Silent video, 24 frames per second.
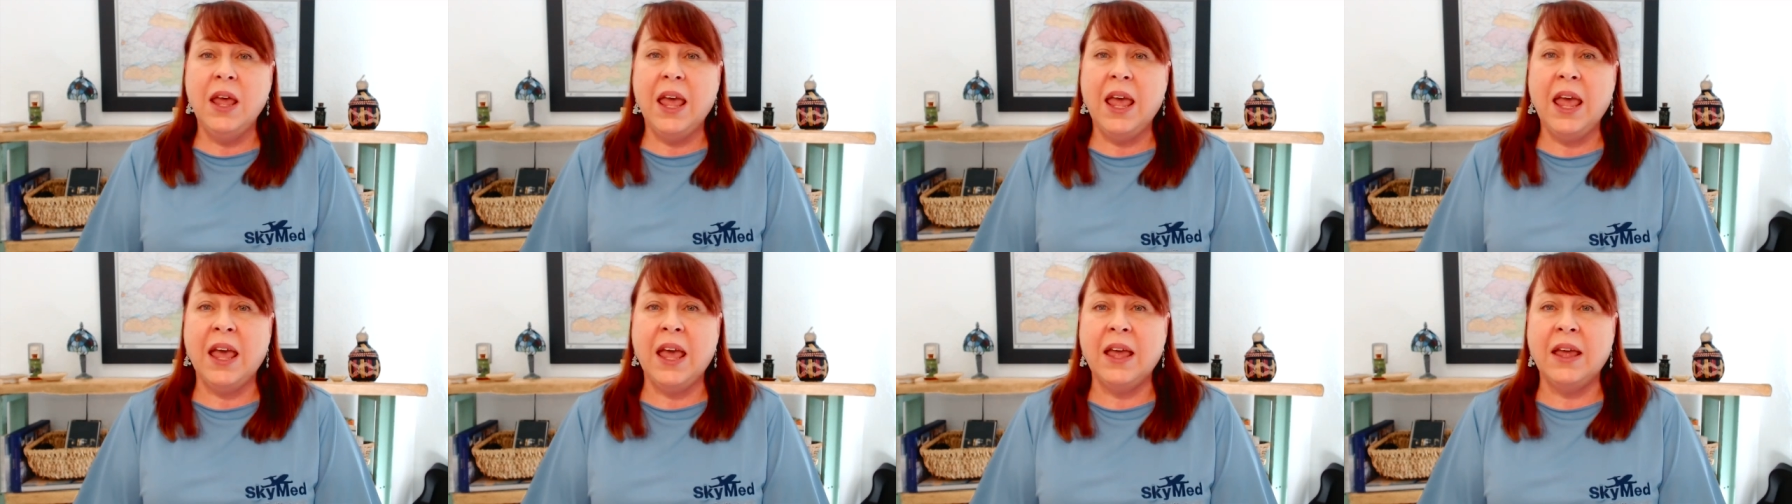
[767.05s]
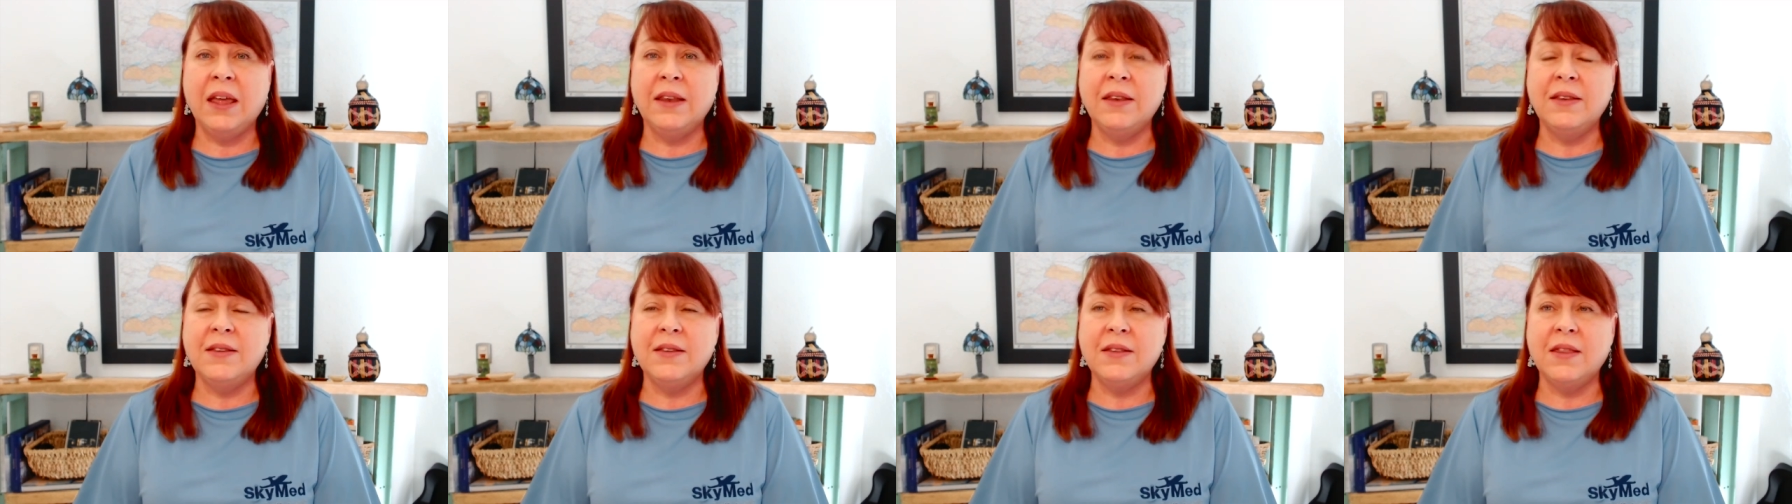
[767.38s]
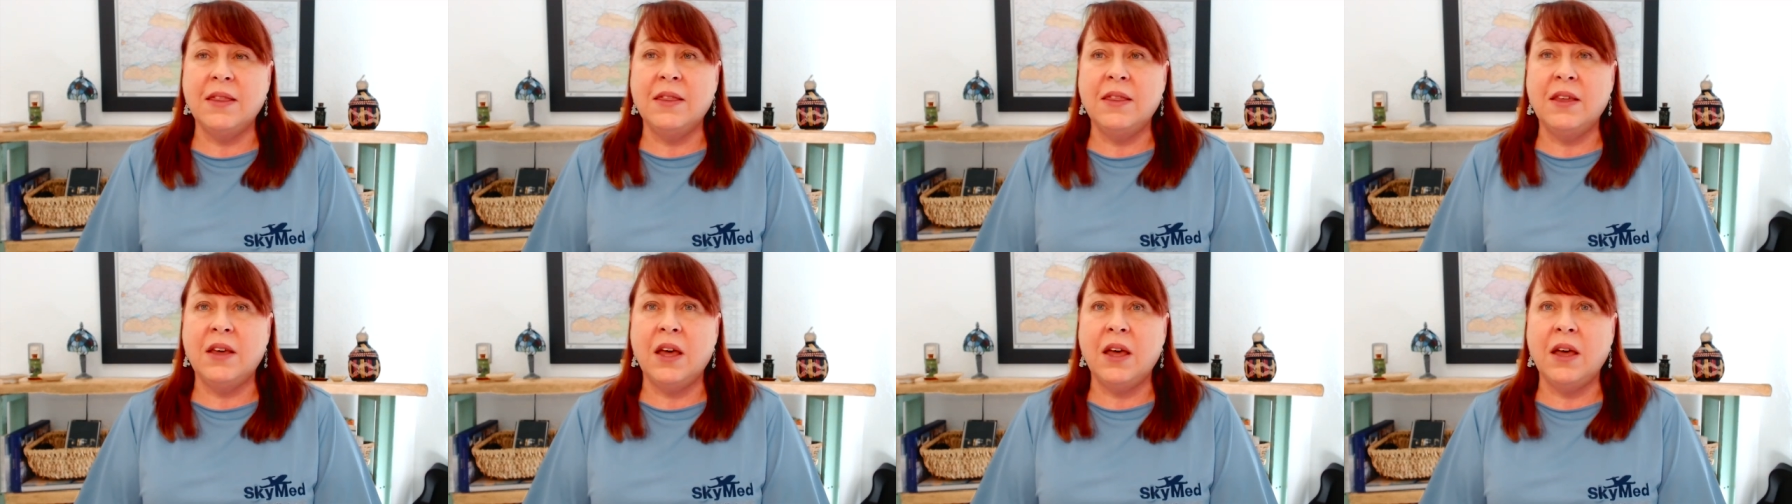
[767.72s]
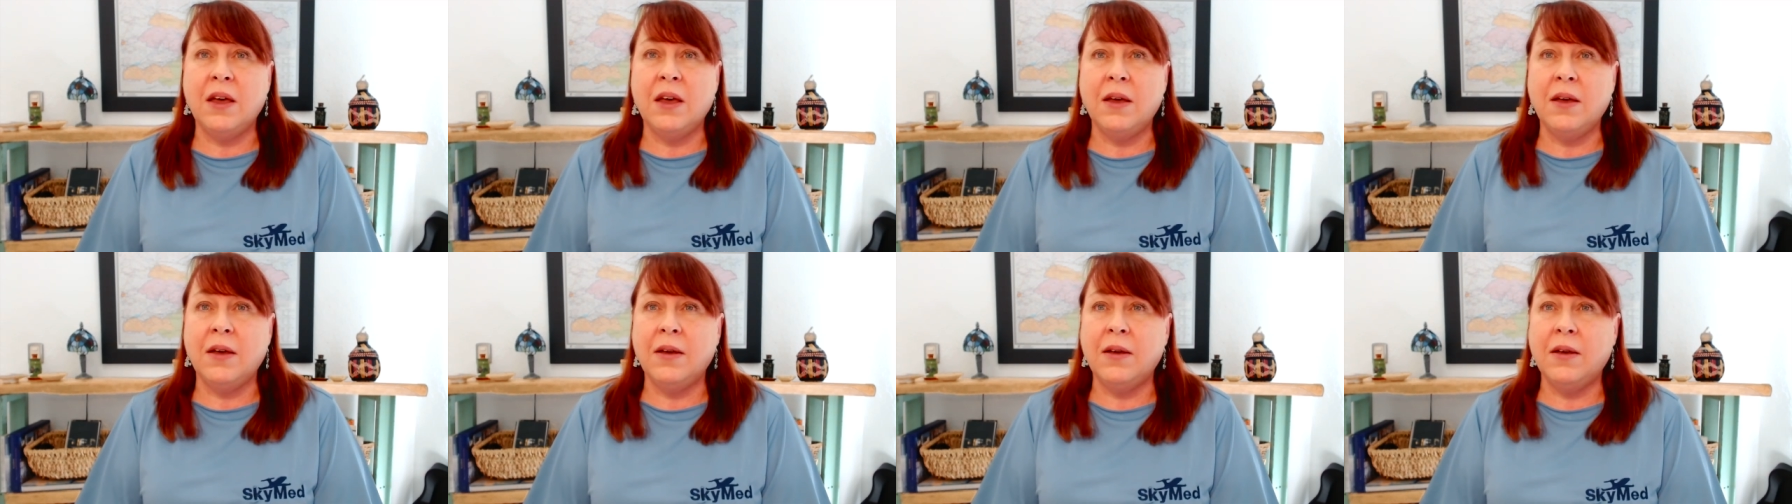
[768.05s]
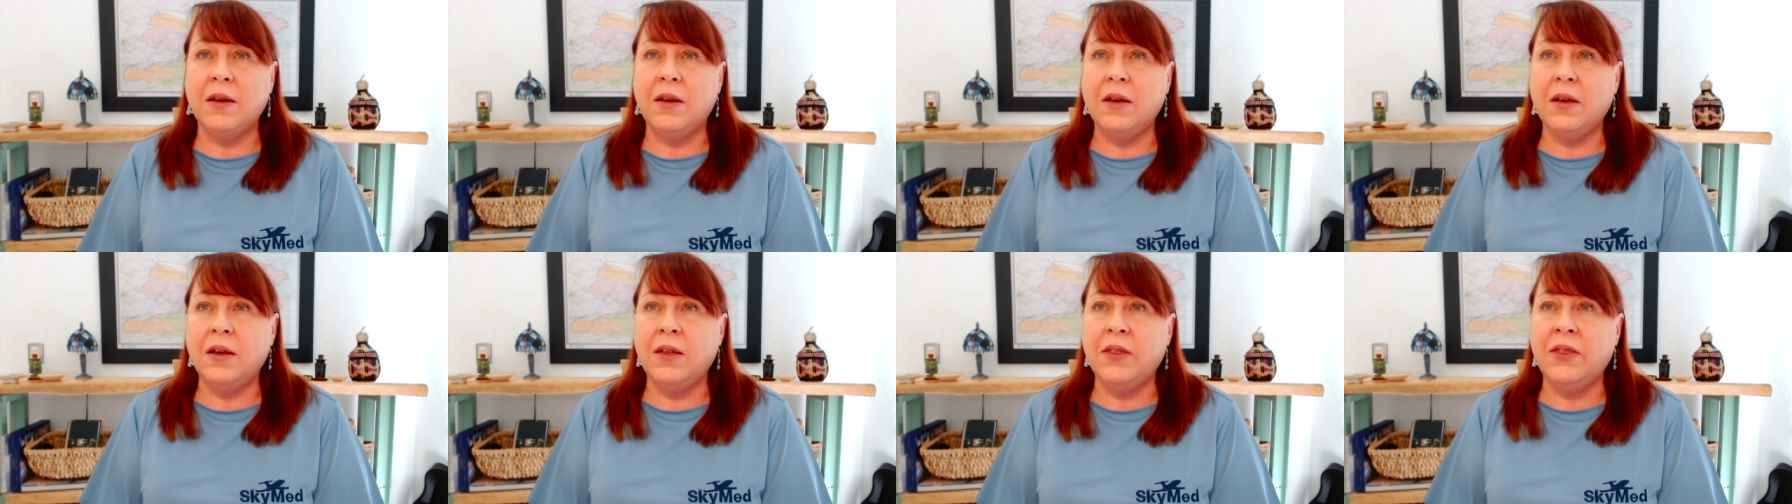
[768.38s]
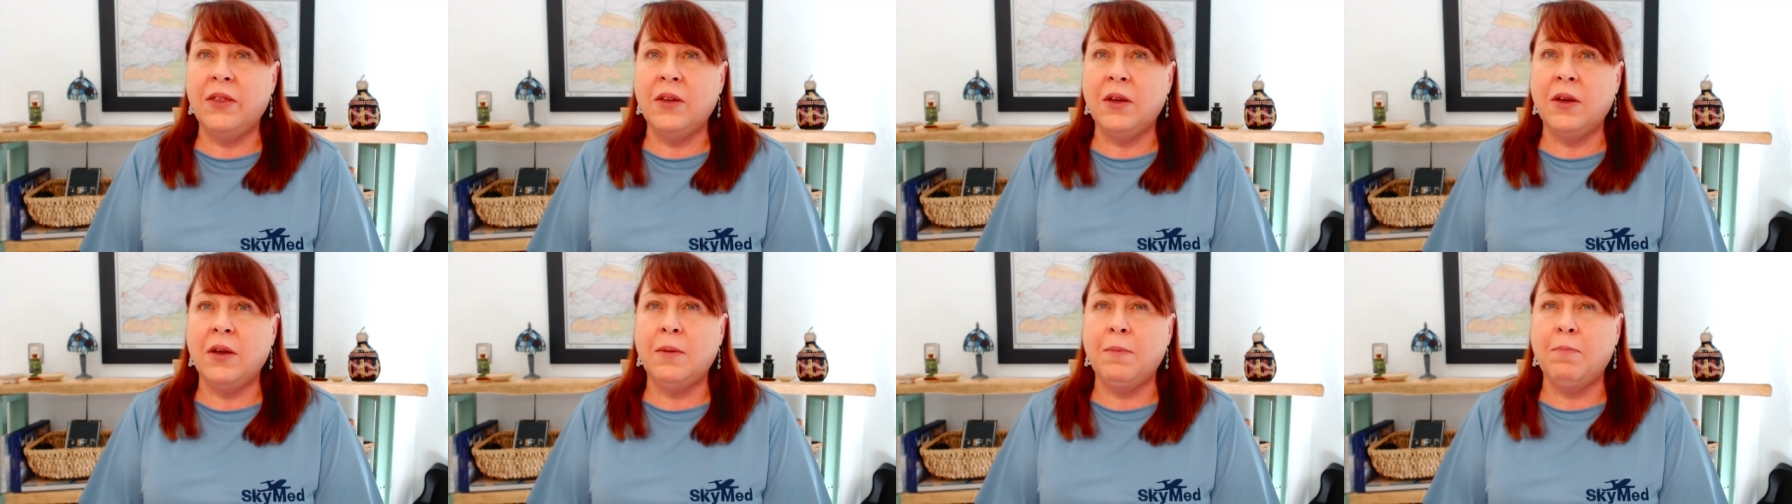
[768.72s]
and the
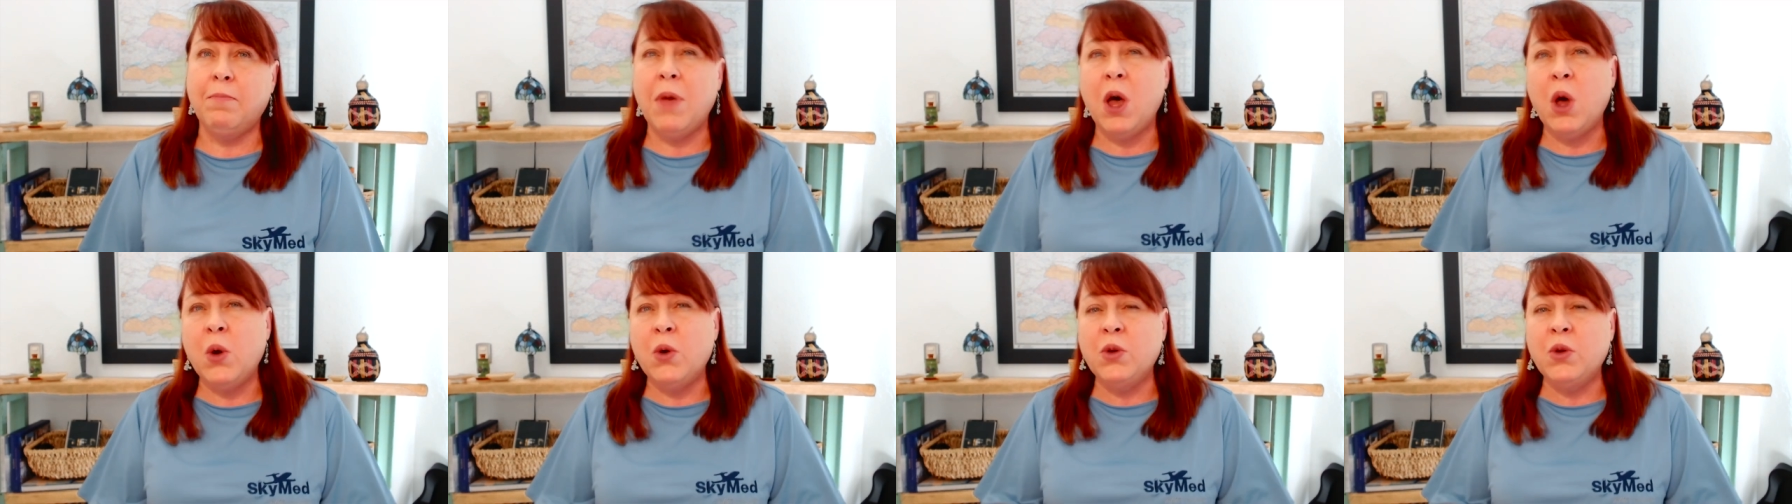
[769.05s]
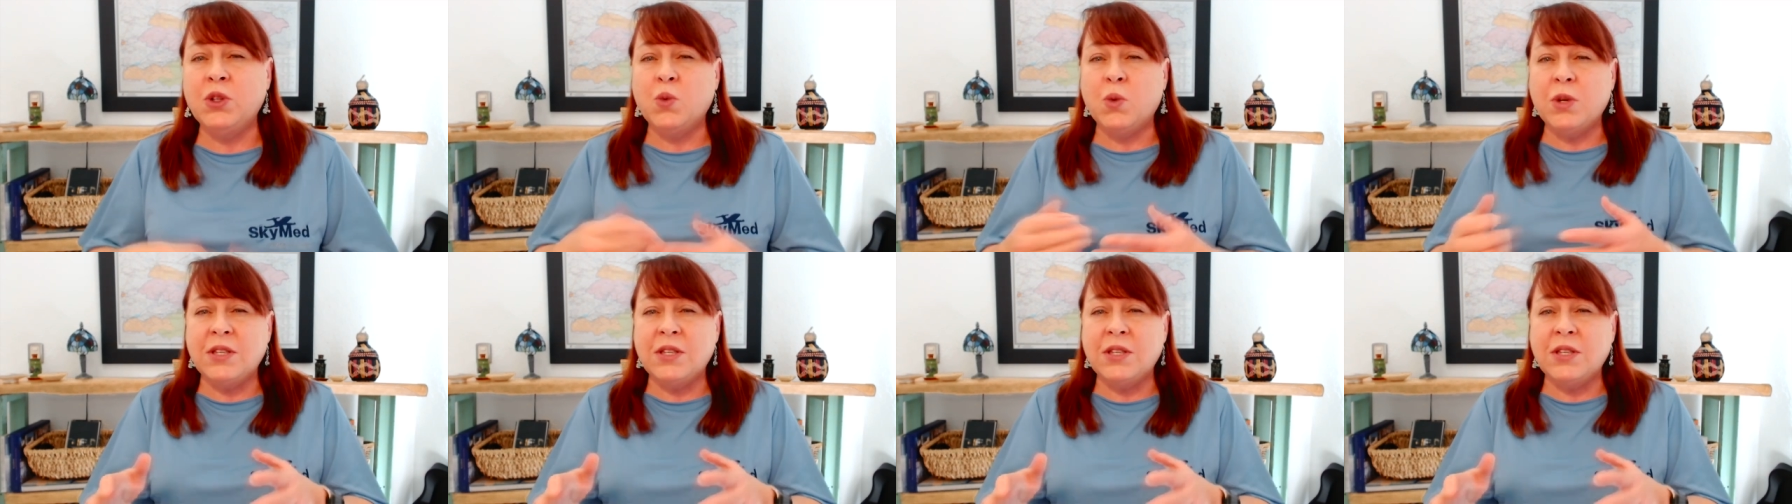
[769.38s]
The Mohs